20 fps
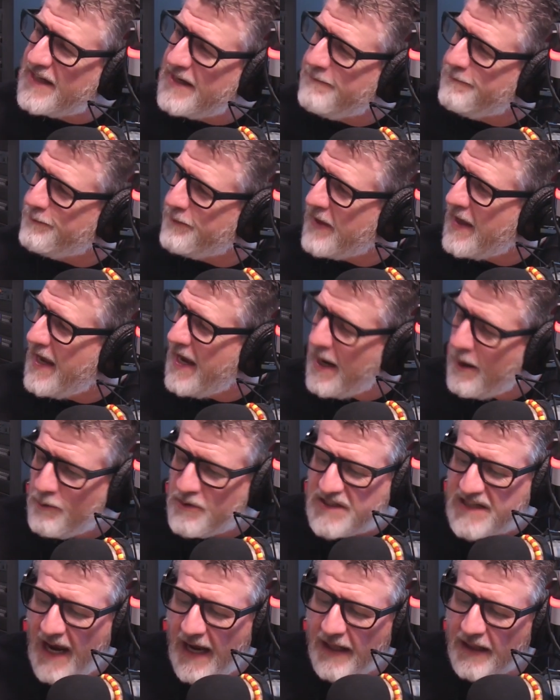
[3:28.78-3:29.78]
I have. I he would
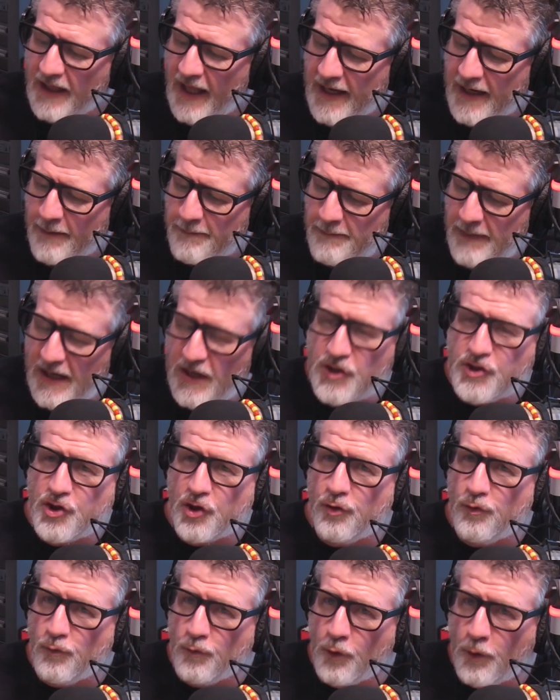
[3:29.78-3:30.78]
like take like a
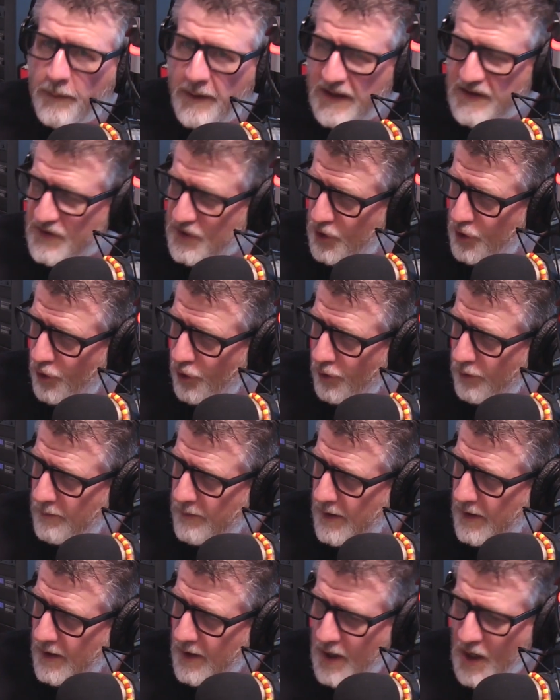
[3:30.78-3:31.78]
miniature Rubik's cube.
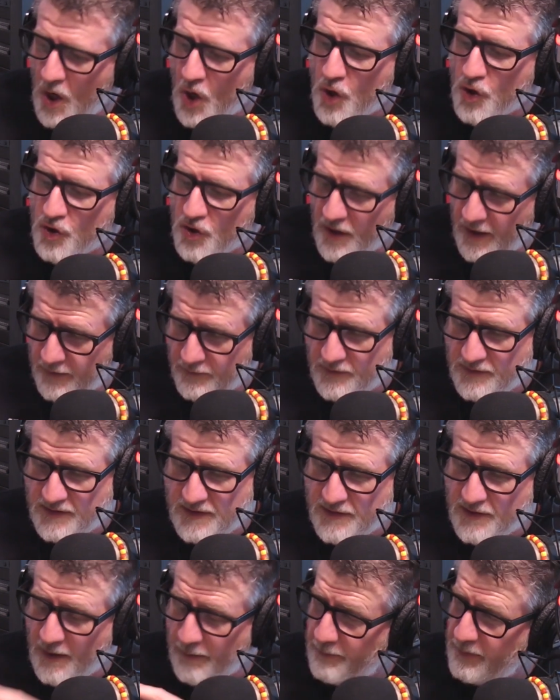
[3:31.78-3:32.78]
Yeah. Yeah
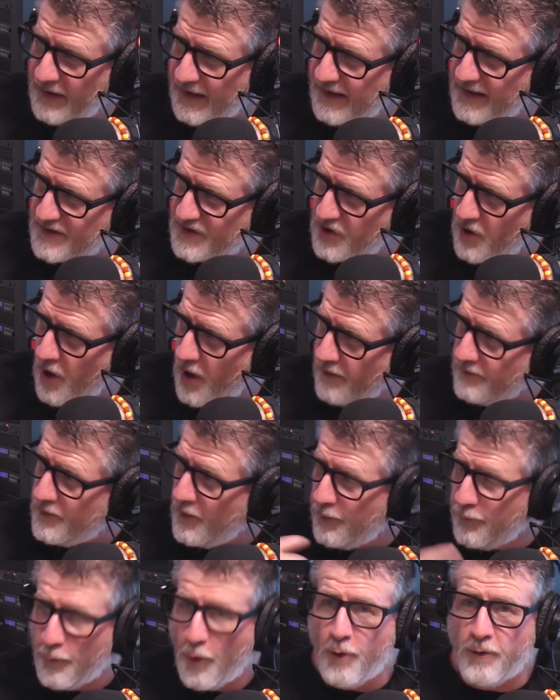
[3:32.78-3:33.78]
it's completely solved.
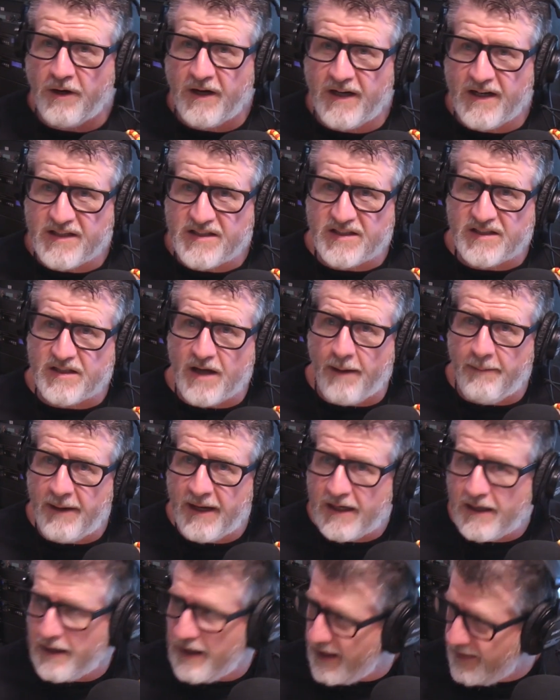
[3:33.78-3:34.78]
Throw it in his
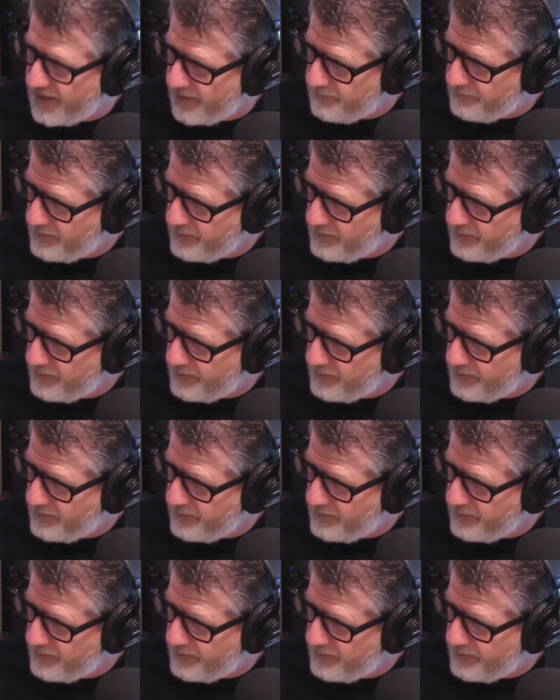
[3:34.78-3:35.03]
stomach and then